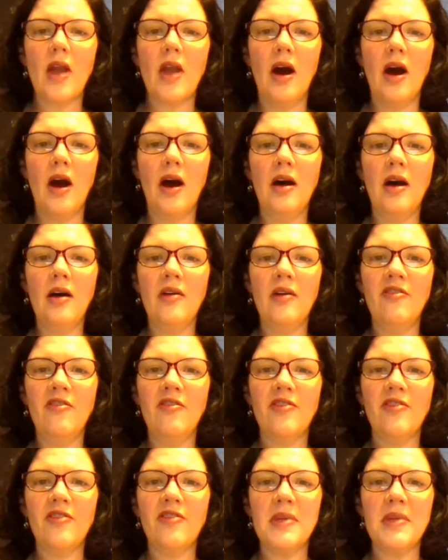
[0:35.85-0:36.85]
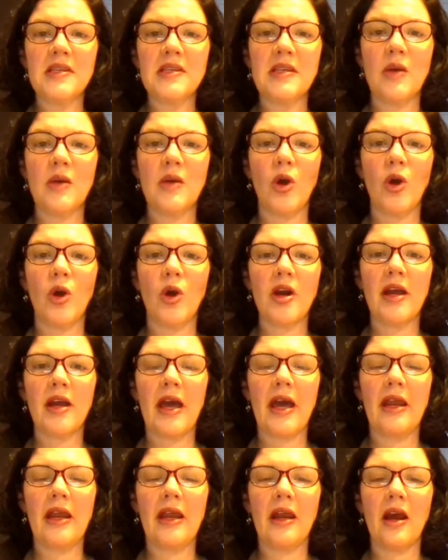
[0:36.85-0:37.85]
of missing work,
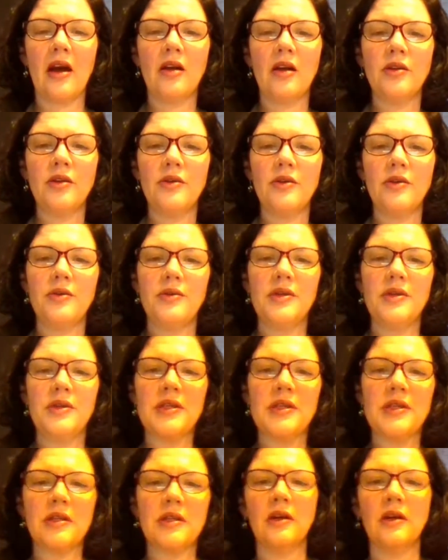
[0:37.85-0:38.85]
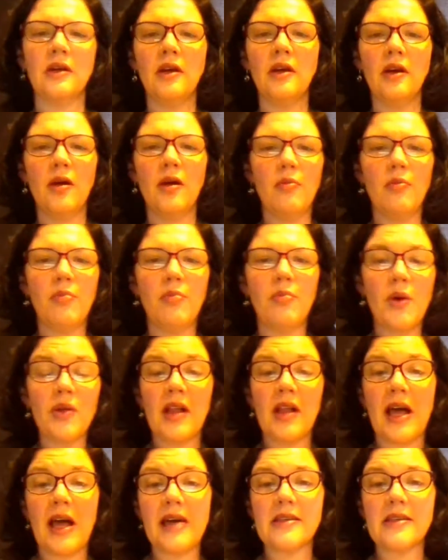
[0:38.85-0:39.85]
and it includes both
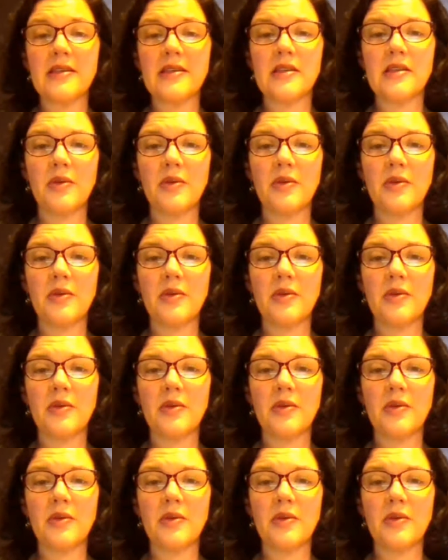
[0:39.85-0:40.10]
classes.